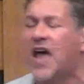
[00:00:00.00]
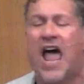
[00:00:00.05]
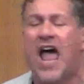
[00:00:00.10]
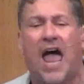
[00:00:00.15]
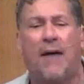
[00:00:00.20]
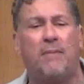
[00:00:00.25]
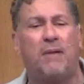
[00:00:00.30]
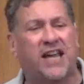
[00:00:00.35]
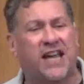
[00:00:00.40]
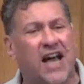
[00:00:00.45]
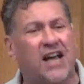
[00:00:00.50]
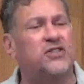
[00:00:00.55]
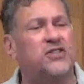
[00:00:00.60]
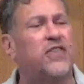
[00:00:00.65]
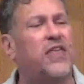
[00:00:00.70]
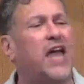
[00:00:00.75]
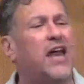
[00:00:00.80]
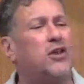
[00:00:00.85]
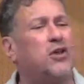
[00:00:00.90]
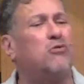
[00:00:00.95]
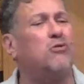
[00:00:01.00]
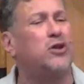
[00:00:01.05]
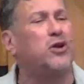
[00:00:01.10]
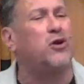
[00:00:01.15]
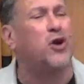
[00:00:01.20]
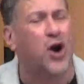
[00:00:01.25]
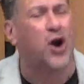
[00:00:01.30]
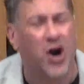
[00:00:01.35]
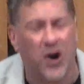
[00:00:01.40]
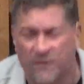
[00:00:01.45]
And because of that, you, you
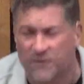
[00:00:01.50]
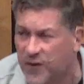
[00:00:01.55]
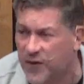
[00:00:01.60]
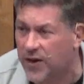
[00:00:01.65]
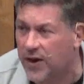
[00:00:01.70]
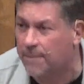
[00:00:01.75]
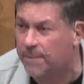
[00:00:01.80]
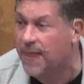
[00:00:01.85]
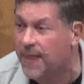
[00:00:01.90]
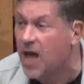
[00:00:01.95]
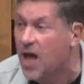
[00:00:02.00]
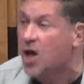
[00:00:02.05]
hurt for them.